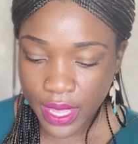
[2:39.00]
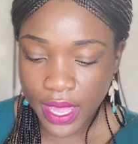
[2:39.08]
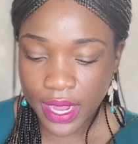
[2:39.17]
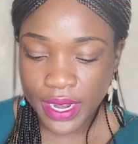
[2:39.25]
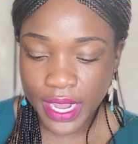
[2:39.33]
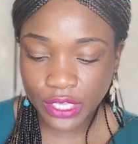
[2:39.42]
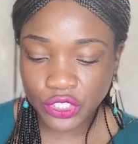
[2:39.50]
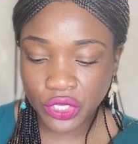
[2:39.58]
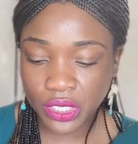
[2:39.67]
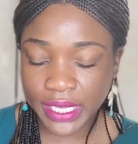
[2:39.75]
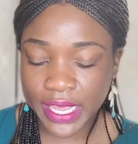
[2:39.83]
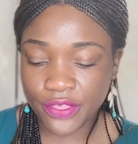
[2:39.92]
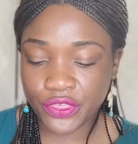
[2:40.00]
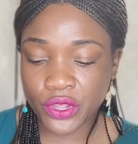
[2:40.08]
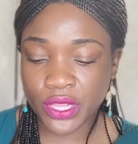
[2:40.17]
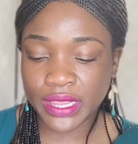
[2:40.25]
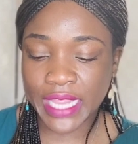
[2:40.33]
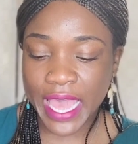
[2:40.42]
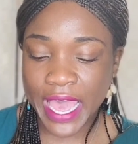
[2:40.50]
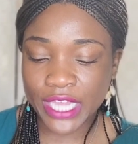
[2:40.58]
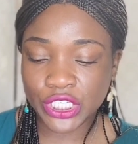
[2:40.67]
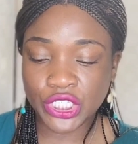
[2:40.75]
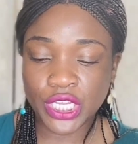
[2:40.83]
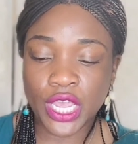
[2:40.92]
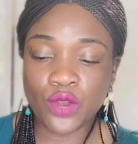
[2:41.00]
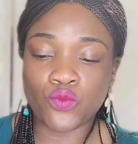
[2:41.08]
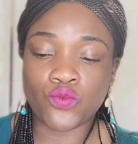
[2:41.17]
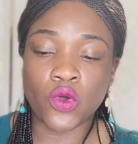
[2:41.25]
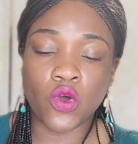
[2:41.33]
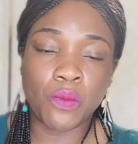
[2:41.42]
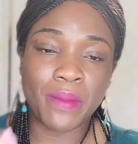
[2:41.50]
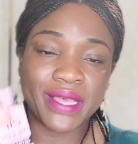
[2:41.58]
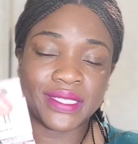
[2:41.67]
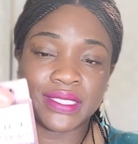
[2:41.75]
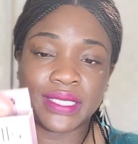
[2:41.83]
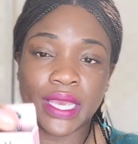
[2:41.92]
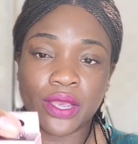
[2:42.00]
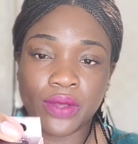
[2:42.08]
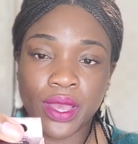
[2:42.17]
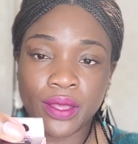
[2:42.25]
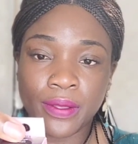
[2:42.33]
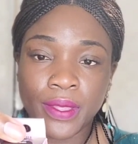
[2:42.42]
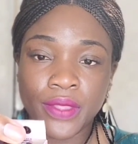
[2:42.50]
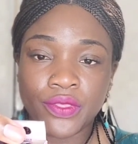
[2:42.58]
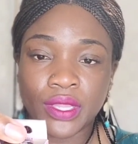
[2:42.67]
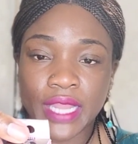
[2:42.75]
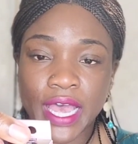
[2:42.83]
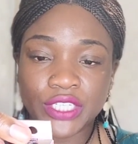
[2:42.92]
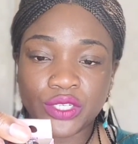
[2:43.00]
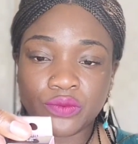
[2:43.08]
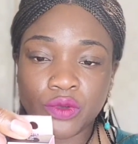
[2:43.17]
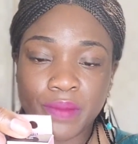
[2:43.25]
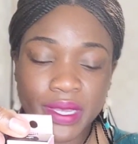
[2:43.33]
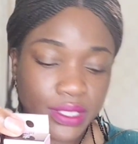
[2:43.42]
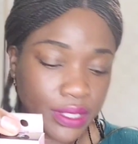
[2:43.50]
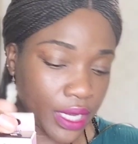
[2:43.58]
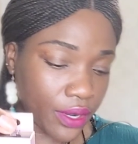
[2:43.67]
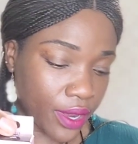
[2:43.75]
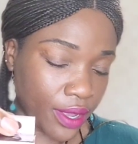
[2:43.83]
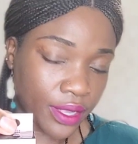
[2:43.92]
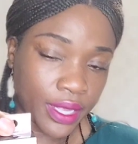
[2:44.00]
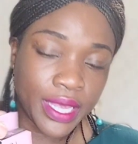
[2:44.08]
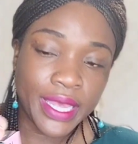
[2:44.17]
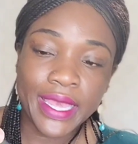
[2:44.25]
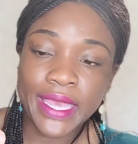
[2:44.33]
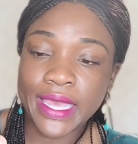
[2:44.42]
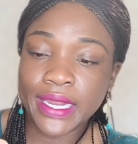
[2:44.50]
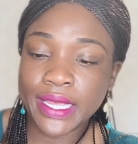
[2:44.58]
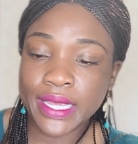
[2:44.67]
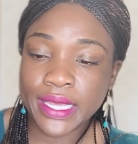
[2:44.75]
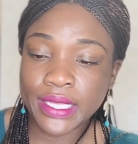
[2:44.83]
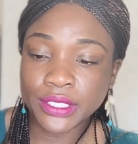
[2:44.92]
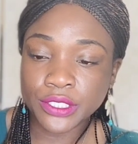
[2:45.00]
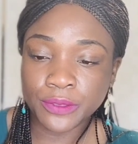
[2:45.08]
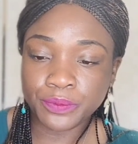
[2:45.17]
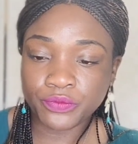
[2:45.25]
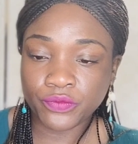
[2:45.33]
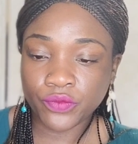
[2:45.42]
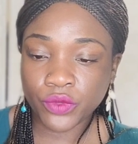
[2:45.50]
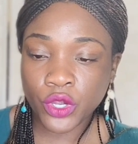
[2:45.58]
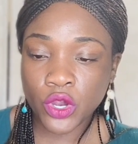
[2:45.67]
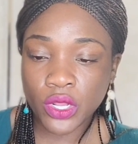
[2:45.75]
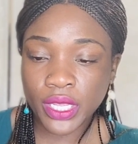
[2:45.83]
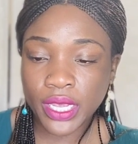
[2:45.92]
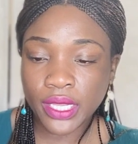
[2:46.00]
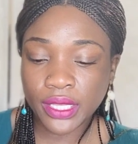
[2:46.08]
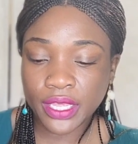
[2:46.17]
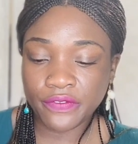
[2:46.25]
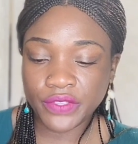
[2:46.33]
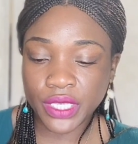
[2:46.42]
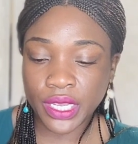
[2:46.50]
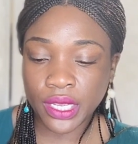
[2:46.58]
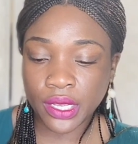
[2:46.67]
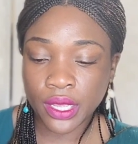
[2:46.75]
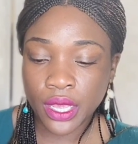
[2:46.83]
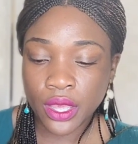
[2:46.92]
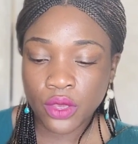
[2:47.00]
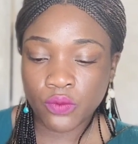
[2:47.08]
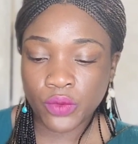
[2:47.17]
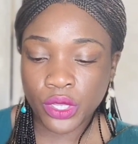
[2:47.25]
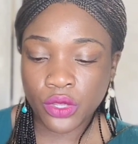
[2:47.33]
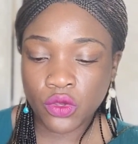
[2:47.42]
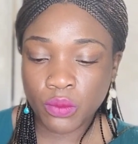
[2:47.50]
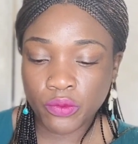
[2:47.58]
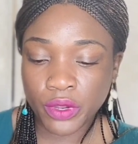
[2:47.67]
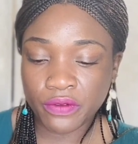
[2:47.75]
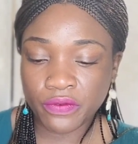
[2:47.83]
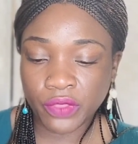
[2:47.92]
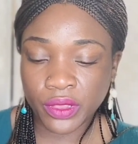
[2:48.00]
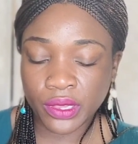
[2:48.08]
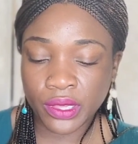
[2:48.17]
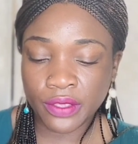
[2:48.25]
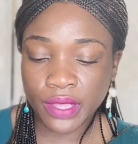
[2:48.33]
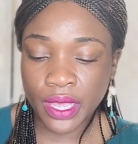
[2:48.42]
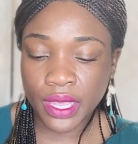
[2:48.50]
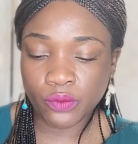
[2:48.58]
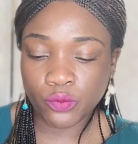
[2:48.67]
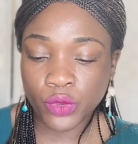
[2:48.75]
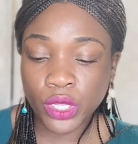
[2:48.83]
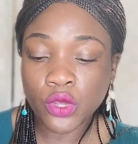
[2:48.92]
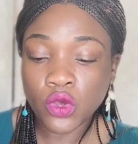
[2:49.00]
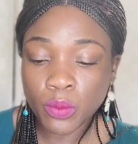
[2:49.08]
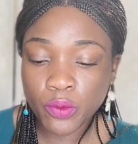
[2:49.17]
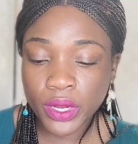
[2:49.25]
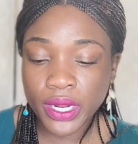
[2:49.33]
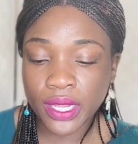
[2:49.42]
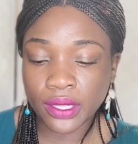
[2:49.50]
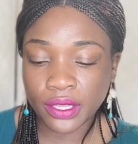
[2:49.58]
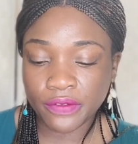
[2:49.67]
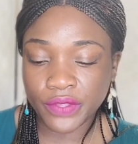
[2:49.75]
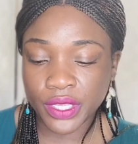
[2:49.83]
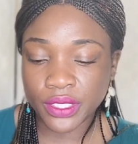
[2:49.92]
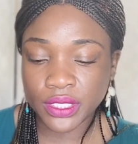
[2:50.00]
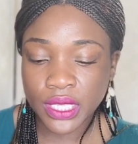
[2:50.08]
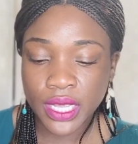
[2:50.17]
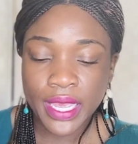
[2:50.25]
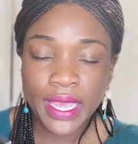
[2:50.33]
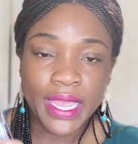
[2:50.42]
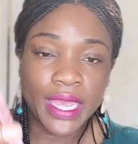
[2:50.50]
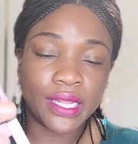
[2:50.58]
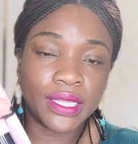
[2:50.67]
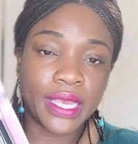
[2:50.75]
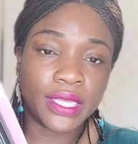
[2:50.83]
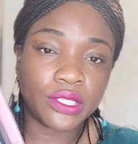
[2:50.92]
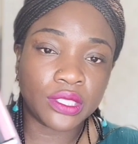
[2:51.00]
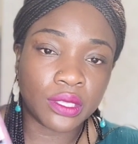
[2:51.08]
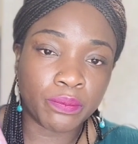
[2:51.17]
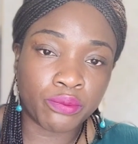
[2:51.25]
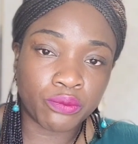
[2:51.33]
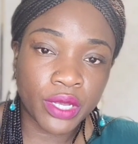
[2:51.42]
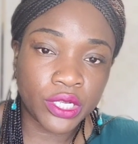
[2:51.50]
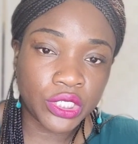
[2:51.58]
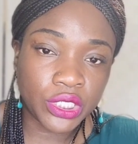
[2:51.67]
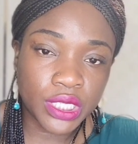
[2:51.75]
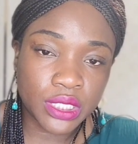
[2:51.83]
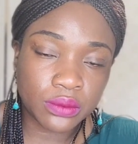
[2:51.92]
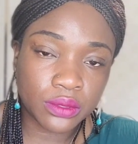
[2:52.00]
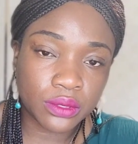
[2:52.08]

Next, you get their Lash and Roll Mascara. The Lash and Roll Mascara, it is curling and lifting, recuberant and liftant. And like the brush is,